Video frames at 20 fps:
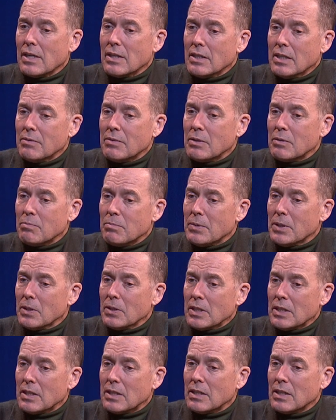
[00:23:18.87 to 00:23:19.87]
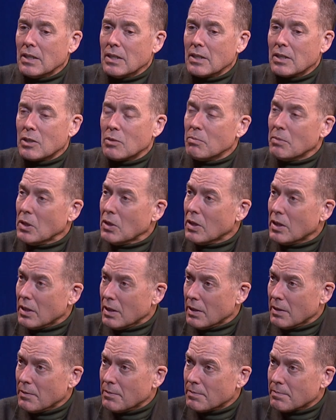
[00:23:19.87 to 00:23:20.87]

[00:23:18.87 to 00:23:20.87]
Living Building Community,